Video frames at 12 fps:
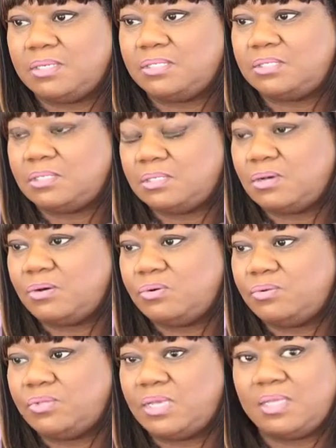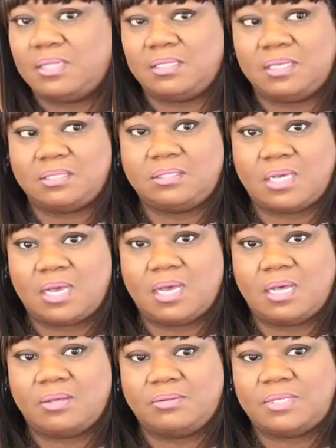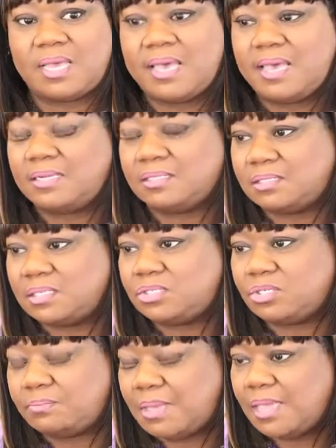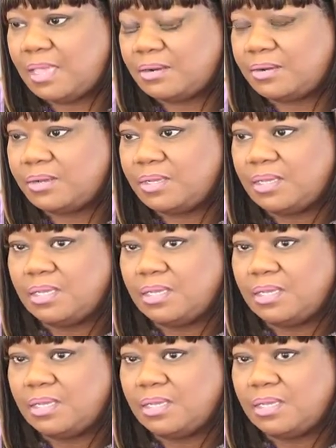is to know that their child died in such a manner.